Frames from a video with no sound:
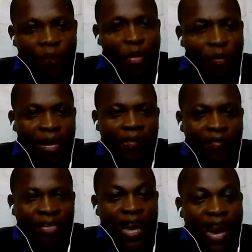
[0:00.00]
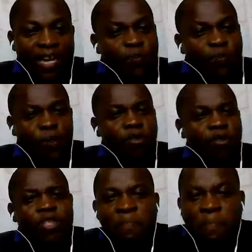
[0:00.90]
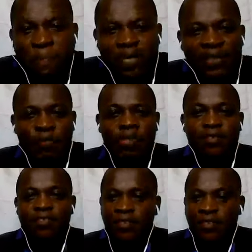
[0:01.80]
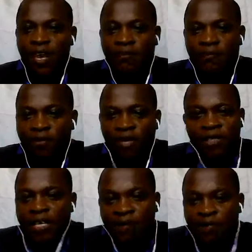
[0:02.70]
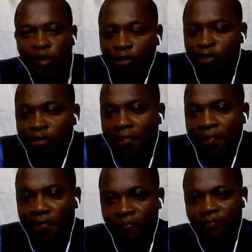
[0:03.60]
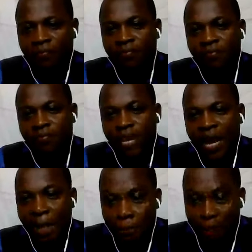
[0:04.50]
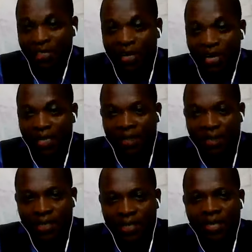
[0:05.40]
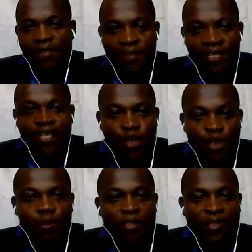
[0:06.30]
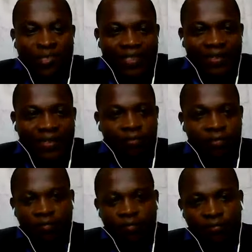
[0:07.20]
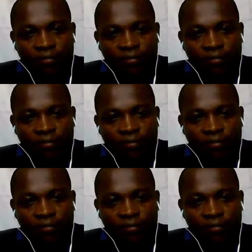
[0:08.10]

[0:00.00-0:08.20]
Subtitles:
Keep in mind that honest people don't mess with stuff that doesn't belong to them. Basically, they don't steal.